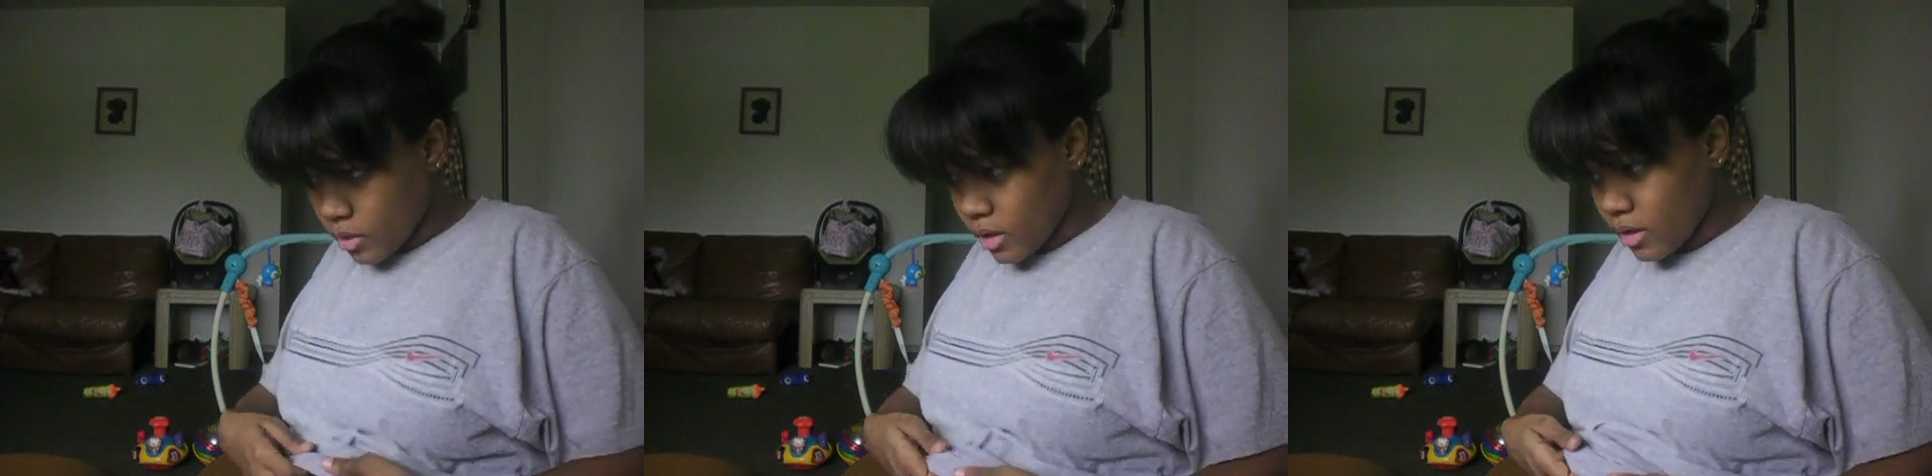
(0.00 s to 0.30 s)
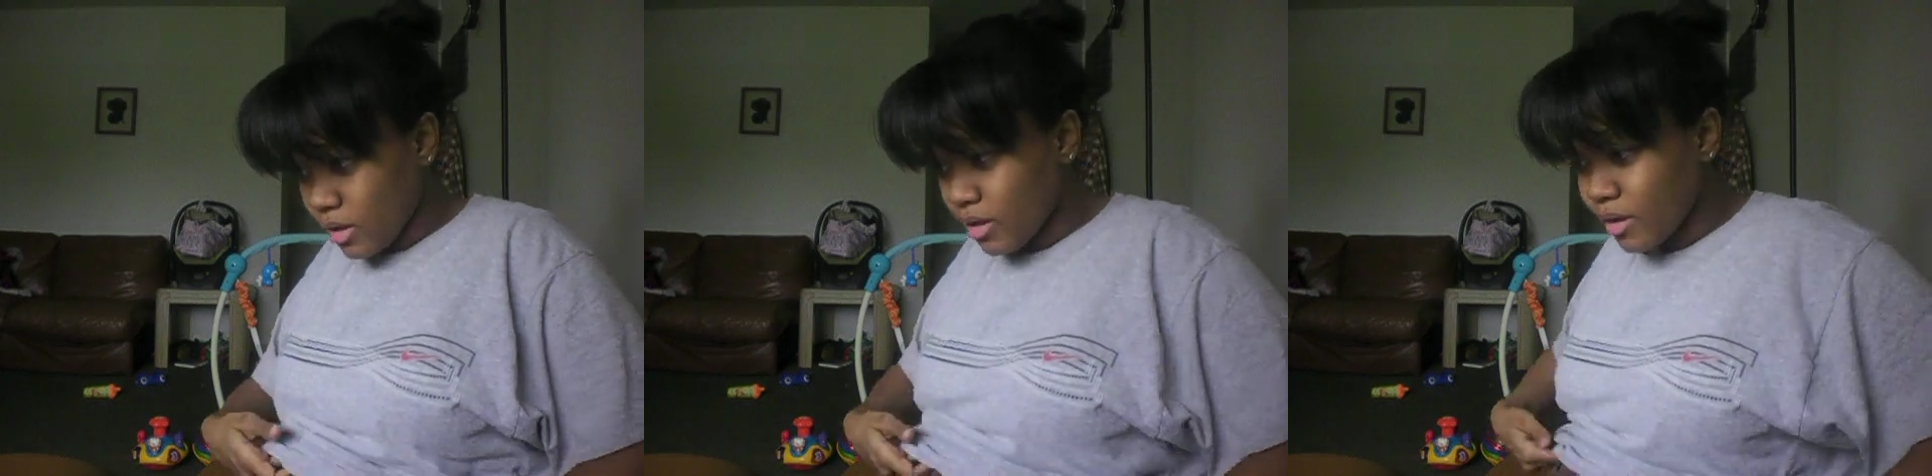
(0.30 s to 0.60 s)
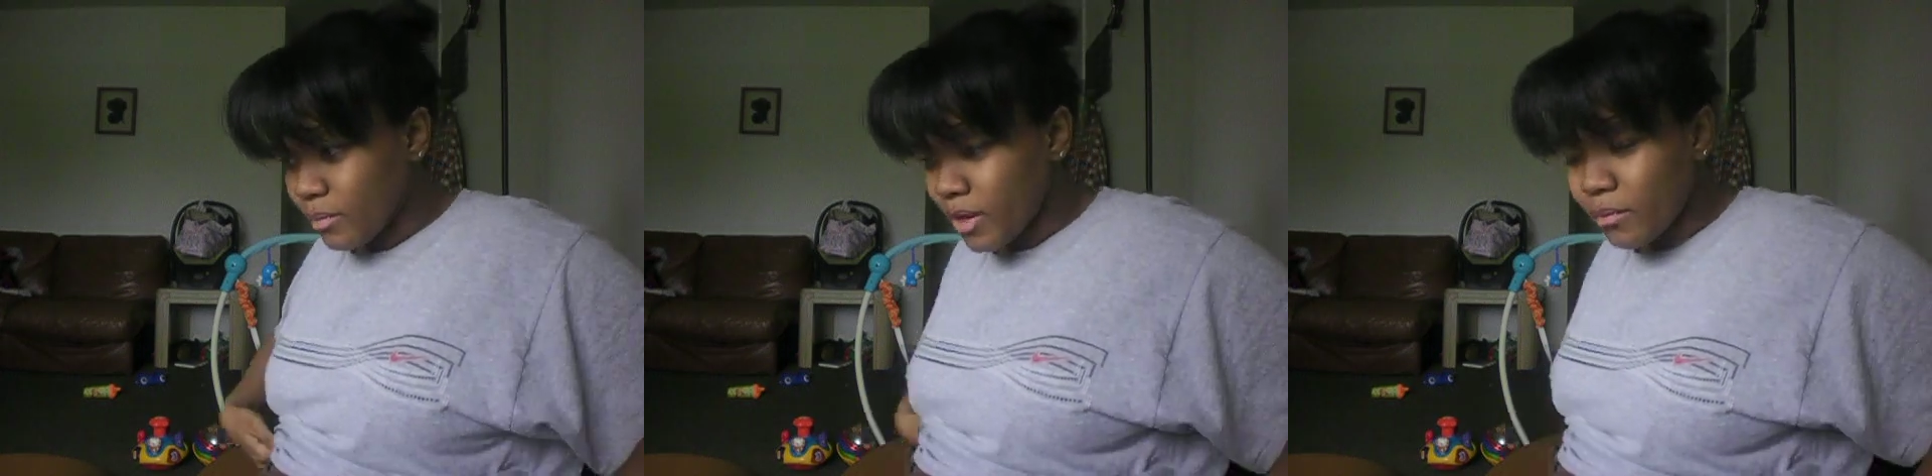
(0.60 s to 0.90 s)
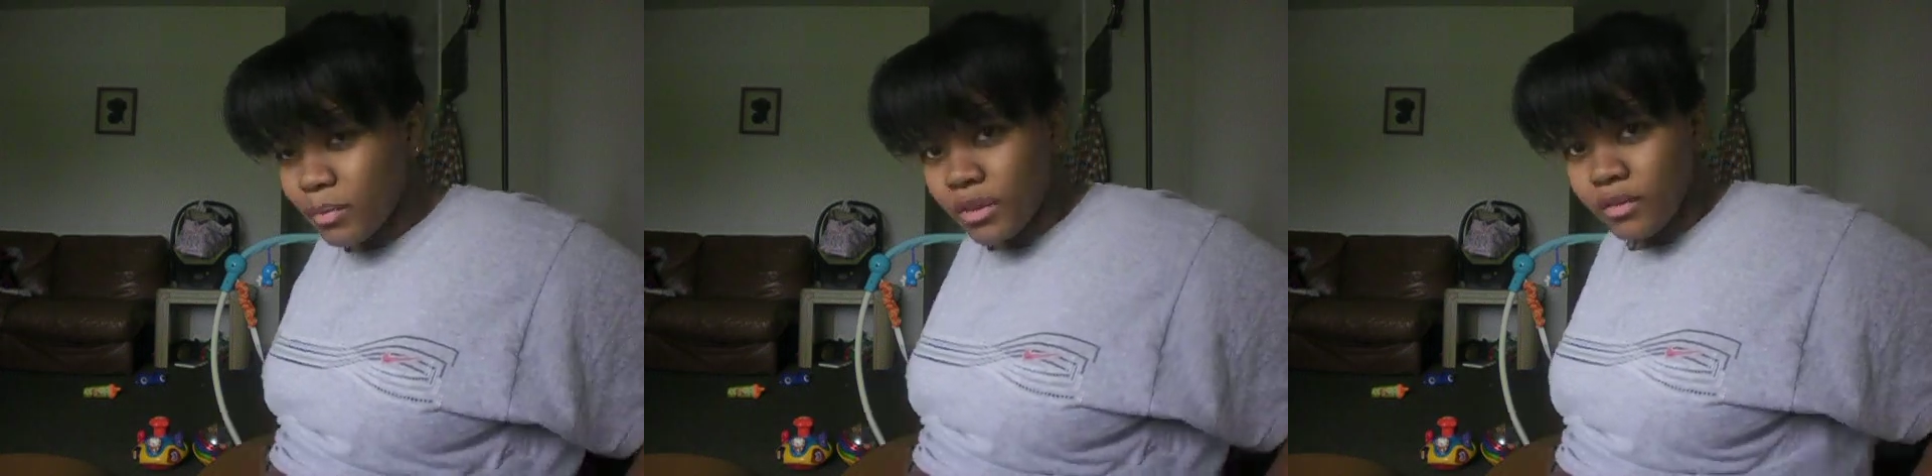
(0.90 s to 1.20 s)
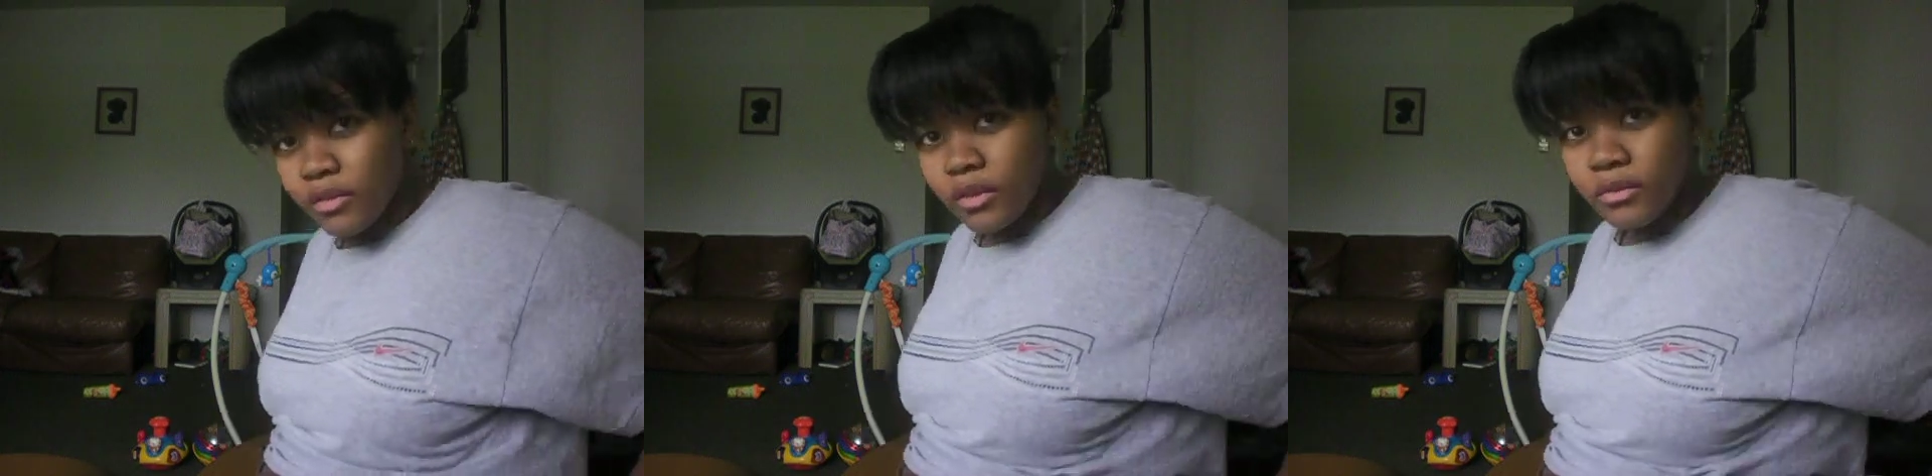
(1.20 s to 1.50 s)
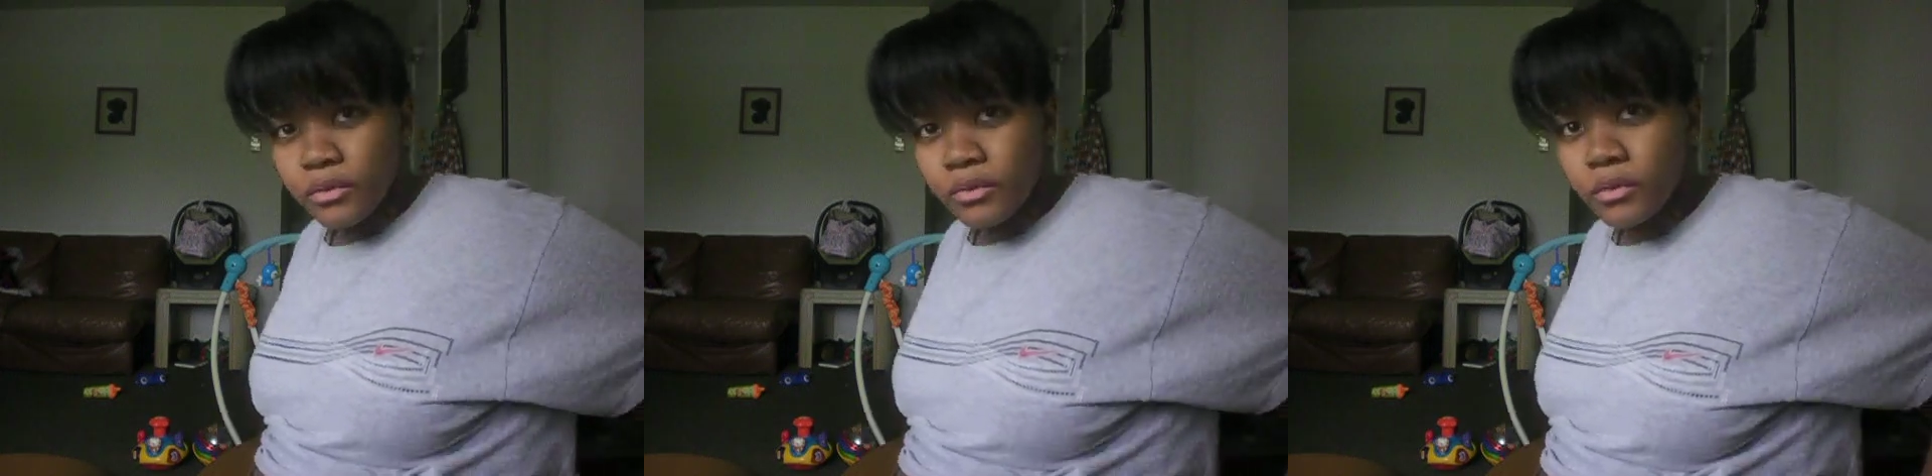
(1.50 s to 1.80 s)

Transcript: right, like, I'm not big enough